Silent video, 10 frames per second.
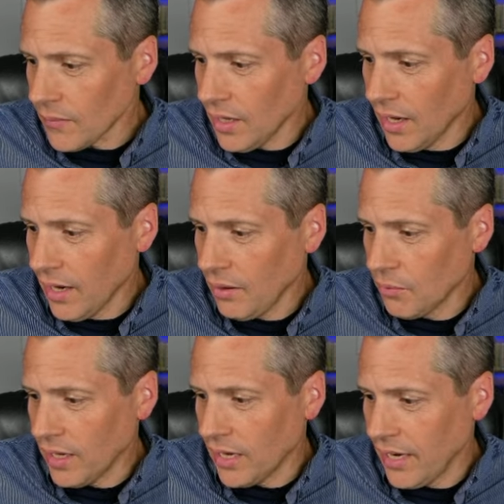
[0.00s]
I
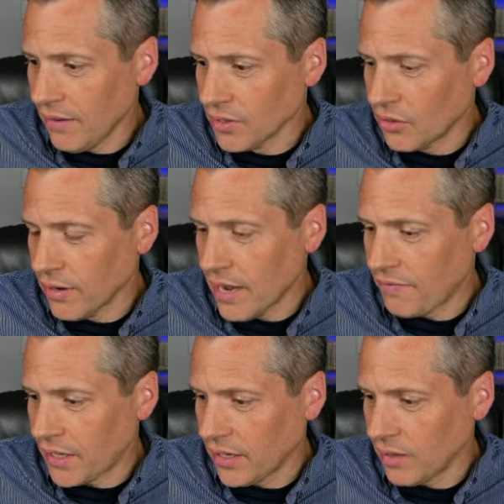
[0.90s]
have a
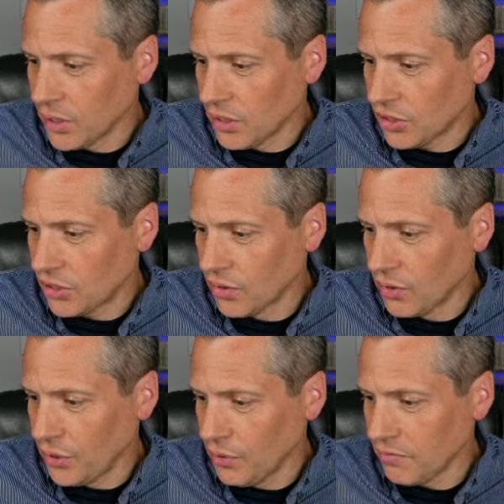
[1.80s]
graphic here. I'm going to show
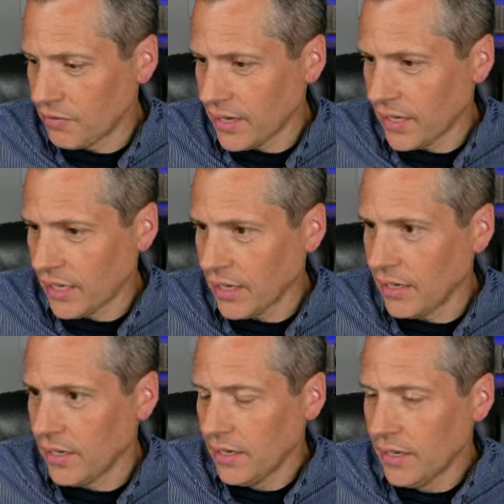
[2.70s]
you if I
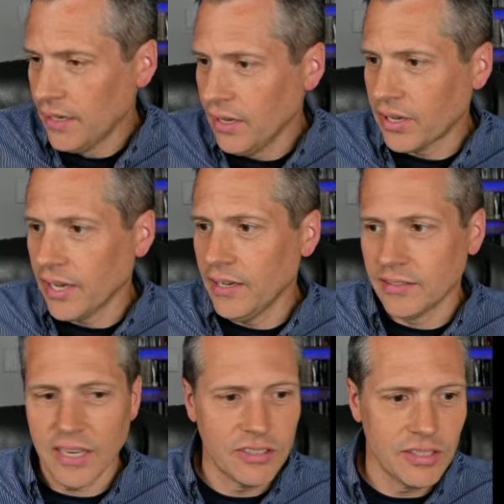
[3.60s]
can. Okay,
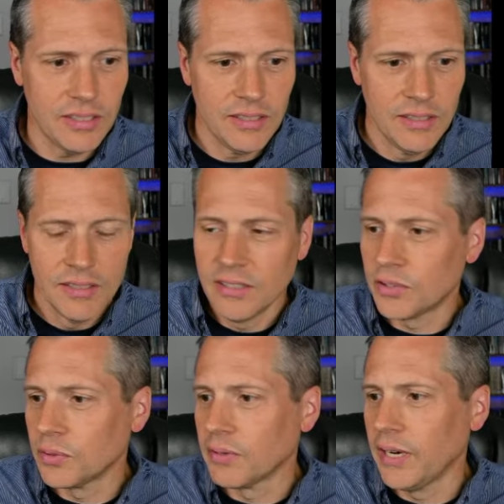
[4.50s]
it's actually this
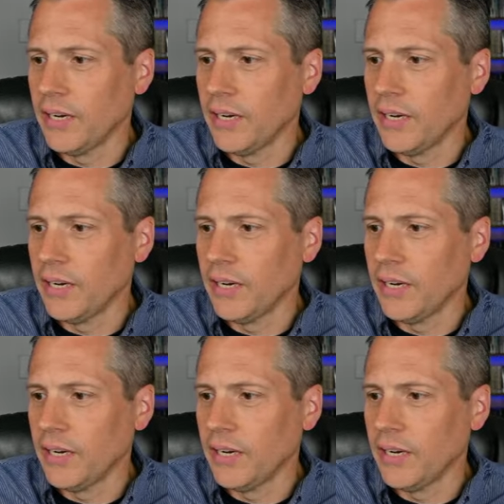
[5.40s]
one right